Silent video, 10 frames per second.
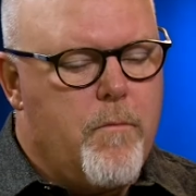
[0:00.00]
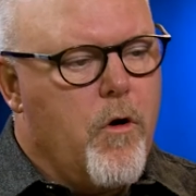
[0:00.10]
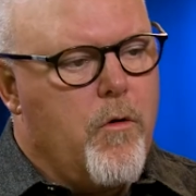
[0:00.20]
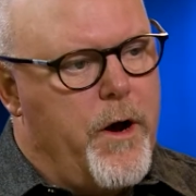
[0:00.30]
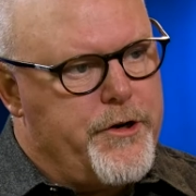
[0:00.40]
more
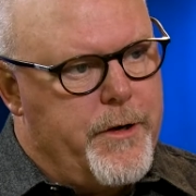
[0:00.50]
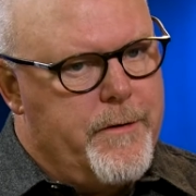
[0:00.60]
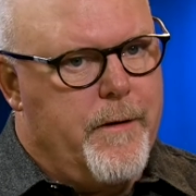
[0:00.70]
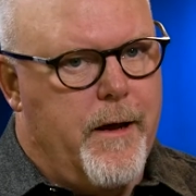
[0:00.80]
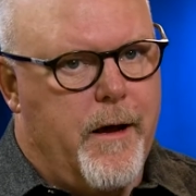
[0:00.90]

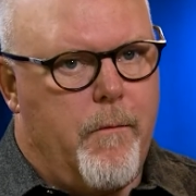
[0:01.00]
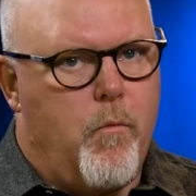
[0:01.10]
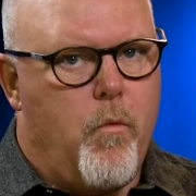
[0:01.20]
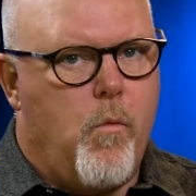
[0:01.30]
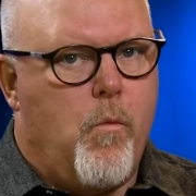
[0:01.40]
question.
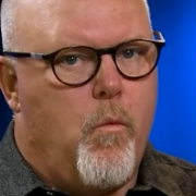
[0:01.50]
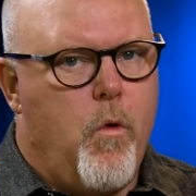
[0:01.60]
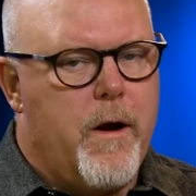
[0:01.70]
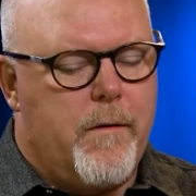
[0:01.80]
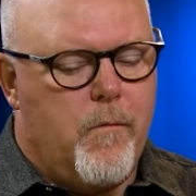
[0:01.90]

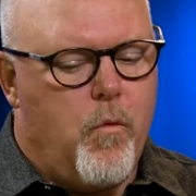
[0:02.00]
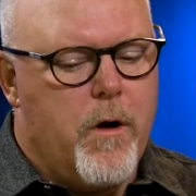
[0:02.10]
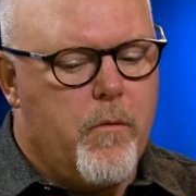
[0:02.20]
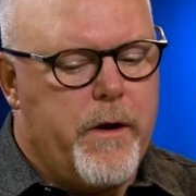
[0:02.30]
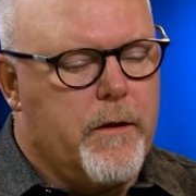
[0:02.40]
What
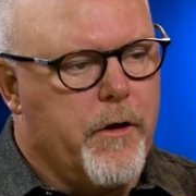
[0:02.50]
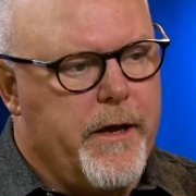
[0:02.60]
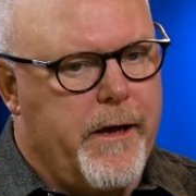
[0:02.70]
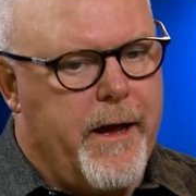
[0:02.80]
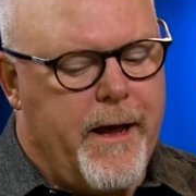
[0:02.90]
are we
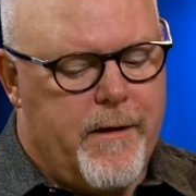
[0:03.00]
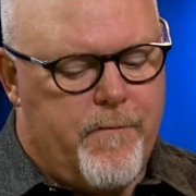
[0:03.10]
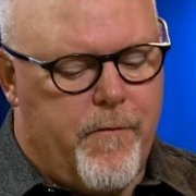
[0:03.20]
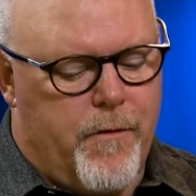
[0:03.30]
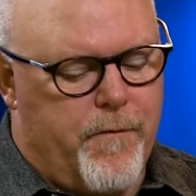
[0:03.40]
looking at
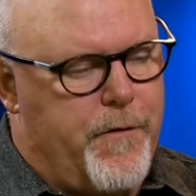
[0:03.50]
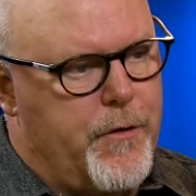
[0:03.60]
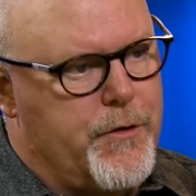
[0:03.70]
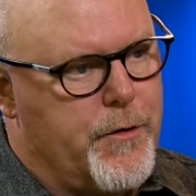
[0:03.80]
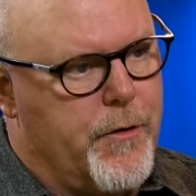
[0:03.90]
for the
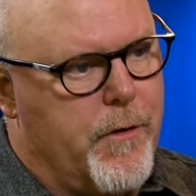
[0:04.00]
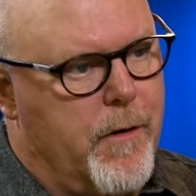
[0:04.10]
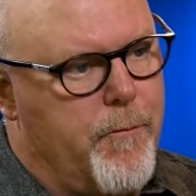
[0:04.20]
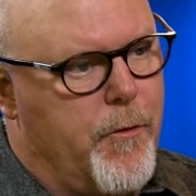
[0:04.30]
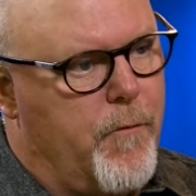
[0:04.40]
future
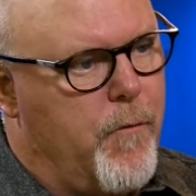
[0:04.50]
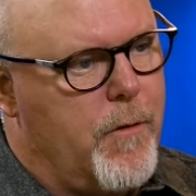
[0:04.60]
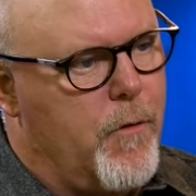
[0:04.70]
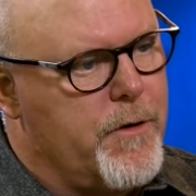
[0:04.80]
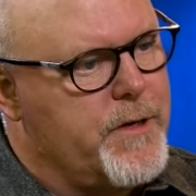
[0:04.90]
of Proof?
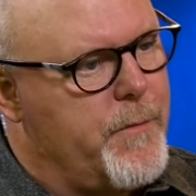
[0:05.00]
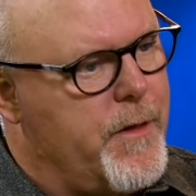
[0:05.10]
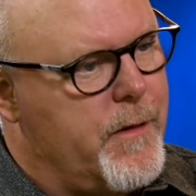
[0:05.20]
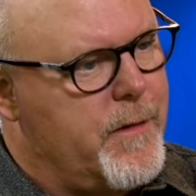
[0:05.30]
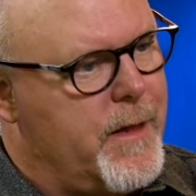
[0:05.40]
What are some of
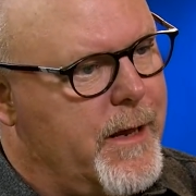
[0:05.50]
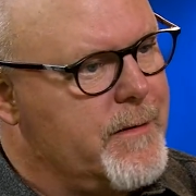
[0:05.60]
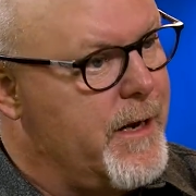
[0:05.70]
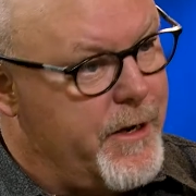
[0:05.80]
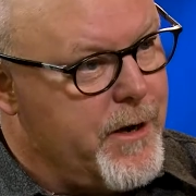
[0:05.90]
the things?
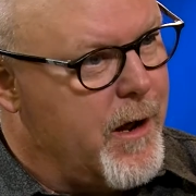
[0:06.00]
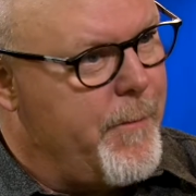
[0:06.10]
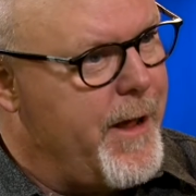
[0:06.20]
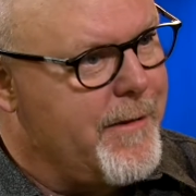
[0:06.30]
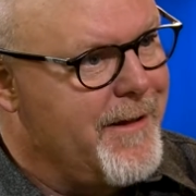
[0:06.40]
Can you talk
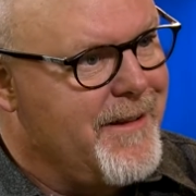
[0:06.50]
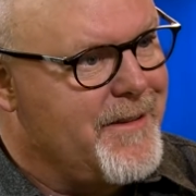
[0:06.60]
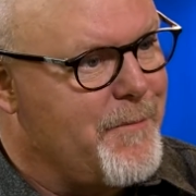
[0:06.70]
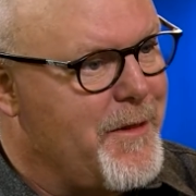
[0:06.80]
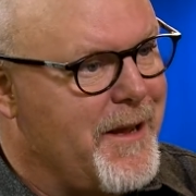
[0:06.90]
about
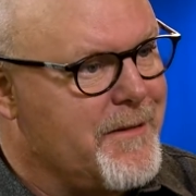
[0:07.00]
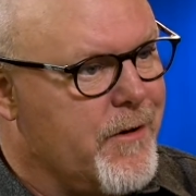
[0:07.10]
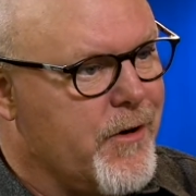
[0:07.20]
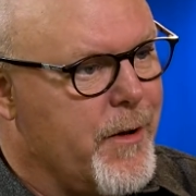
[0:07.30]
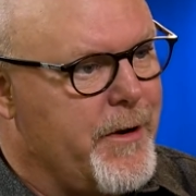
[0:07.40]
some things
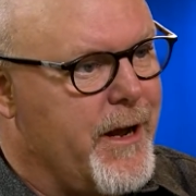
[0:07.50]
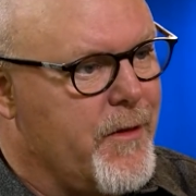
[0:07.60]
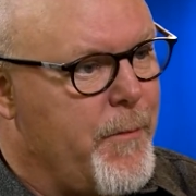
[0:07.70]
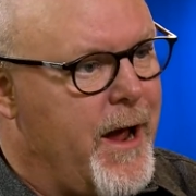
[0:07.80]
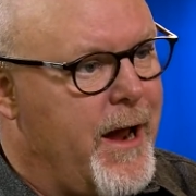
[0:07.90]
that are coming down the
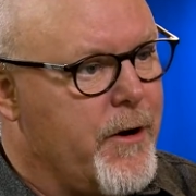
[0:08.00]
pike,